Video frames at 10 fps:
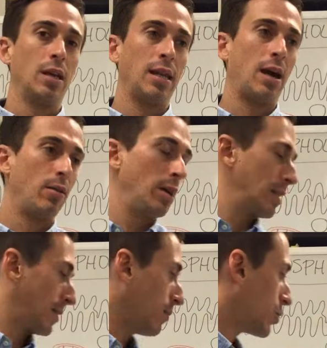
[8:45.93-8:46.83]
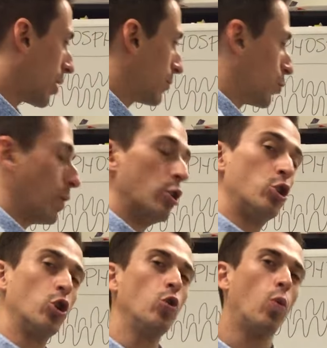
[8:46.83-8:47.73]
Now, sometimes we
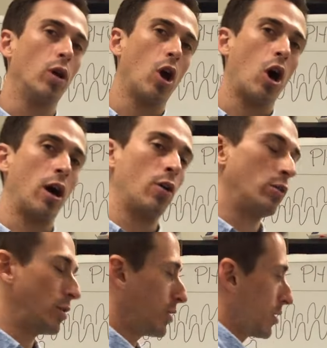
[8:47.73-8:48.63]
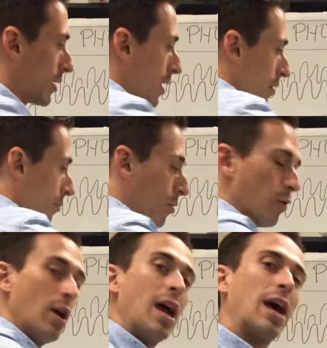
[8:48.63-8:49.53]
do want ions to get through,